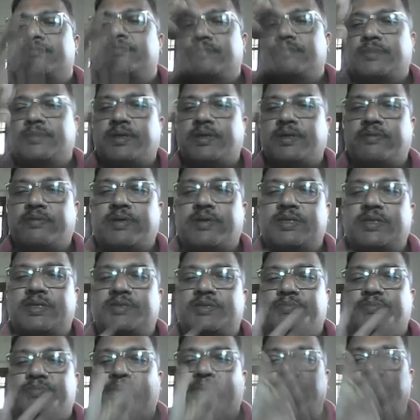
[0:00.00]
given
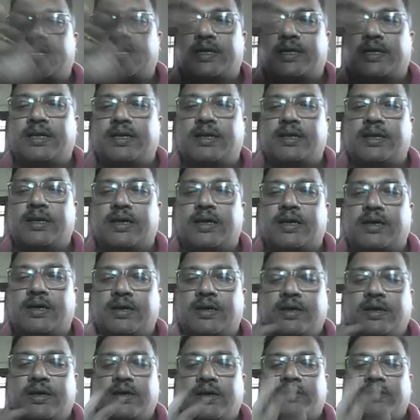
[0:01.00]
spherical
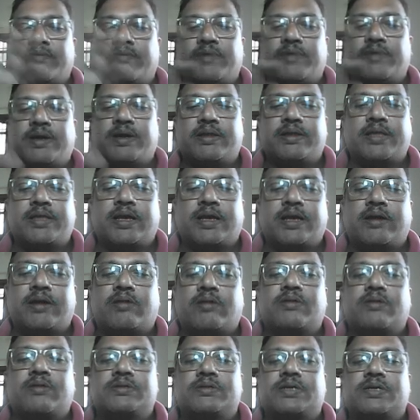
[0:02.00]
way. The
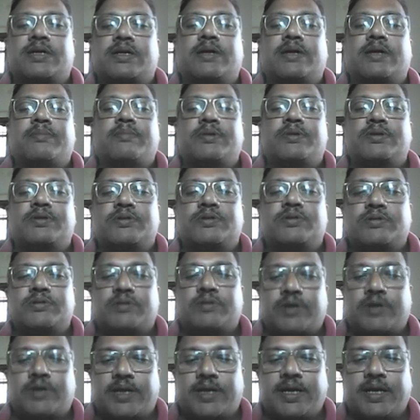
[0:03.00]
electrons are able to
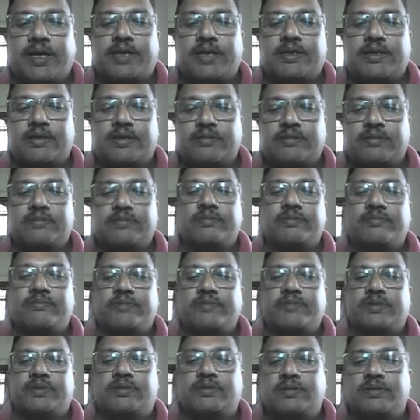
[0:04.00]
rotate
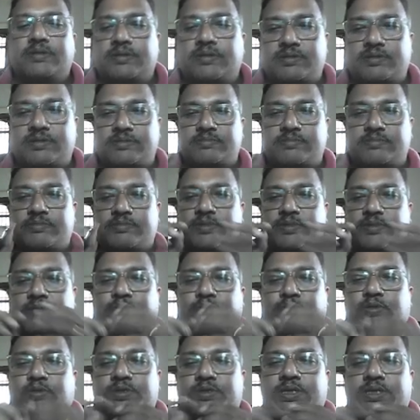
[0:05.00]
with the
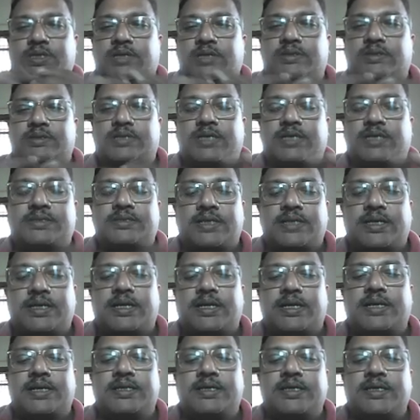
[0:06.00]
positive charge center
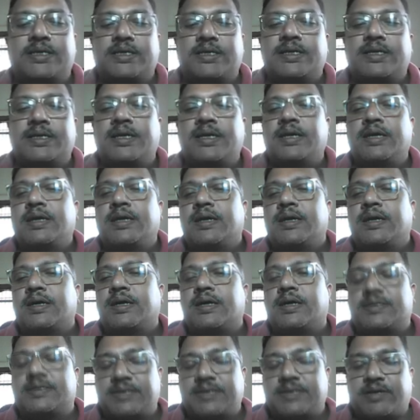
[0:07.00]
at the
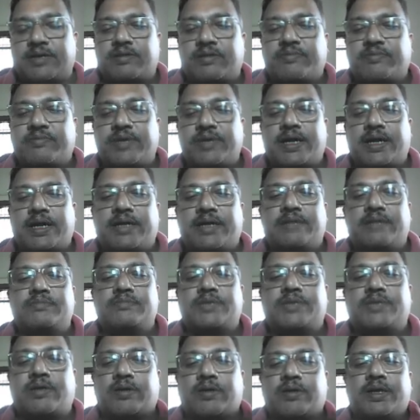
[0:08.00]
center of the atom.
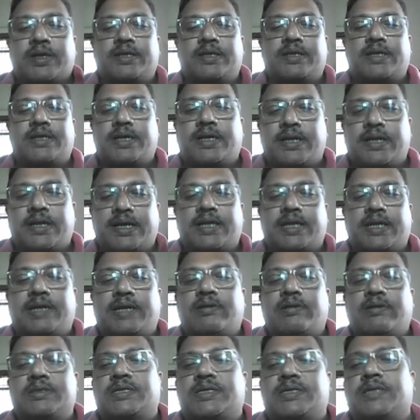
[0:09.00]
Surrounding that,
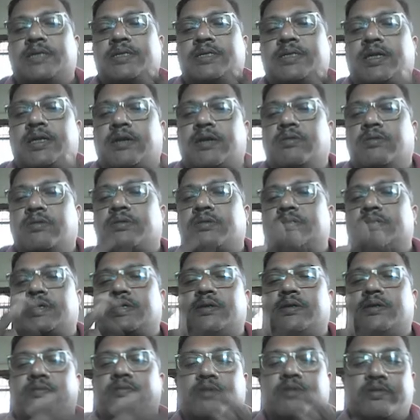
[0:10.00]
negatively charged electrons
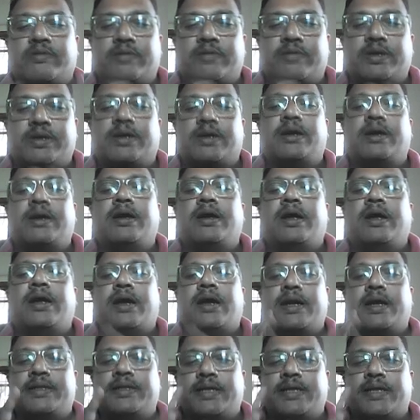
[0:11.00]
are revolving
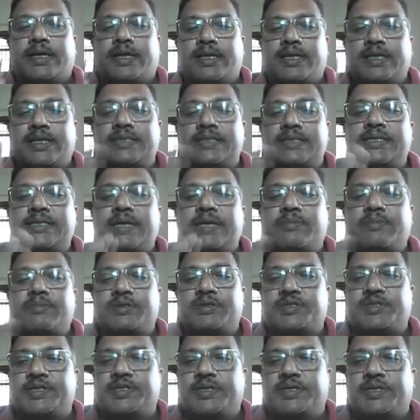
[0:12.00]
and they are in a stable
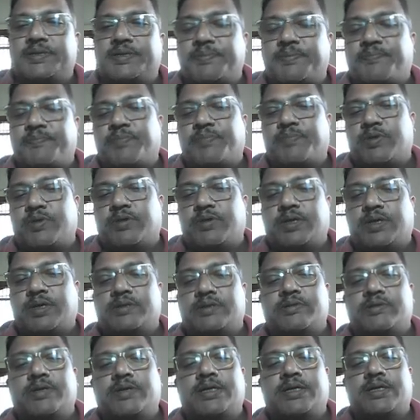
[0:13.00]
state. Okay,
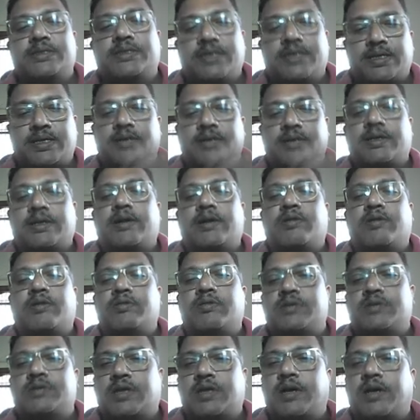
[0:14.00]
so you can say that
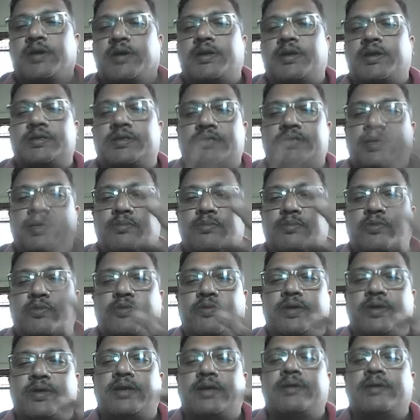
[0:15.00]
electrons are continuously
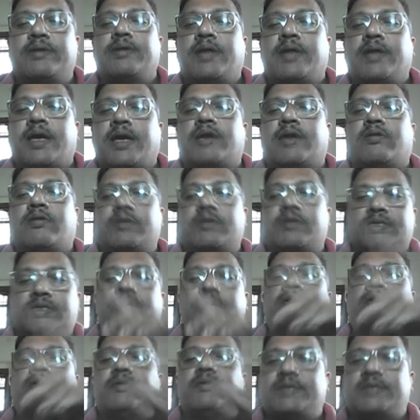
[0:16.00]
moving. I cannot say
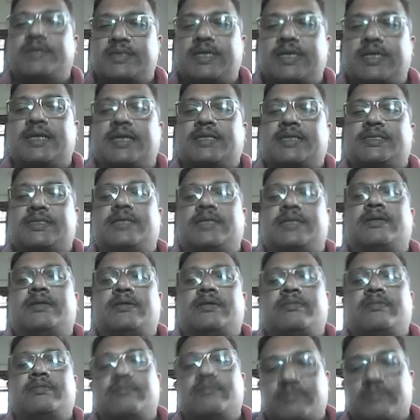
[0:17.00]
on which direction
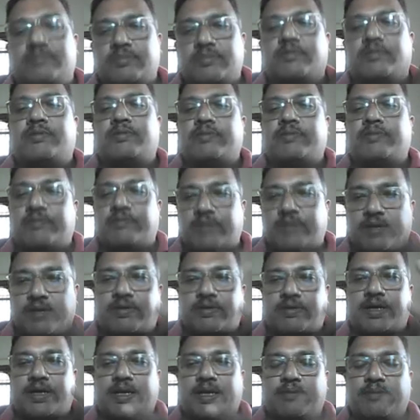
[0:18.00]
or
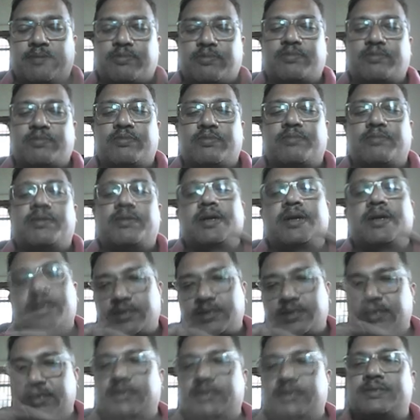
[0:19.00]
what type of movement
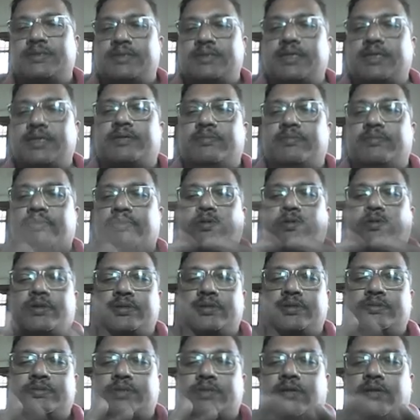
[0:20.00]
it is there
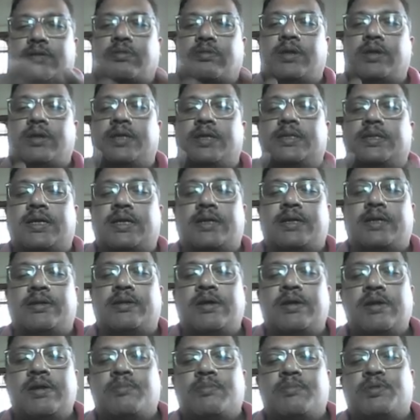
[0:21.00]
on surrounding that
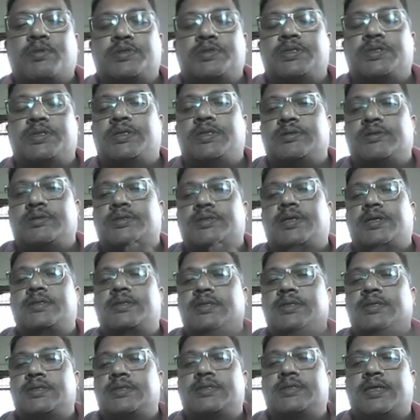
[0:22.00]
positive charge.
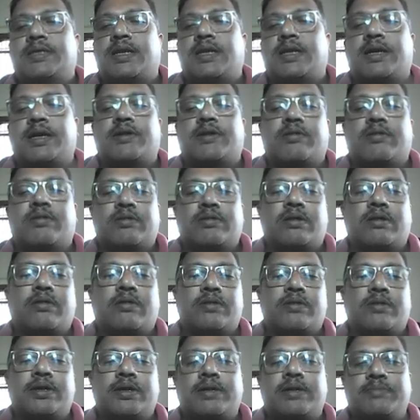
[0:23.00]
There is an electron
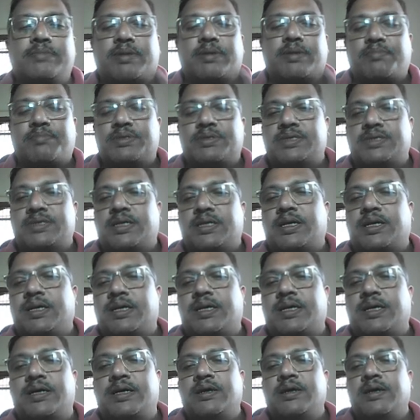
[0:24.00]
cloud. I am represented
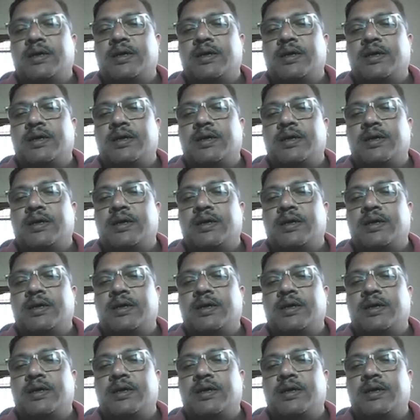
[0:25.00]
here.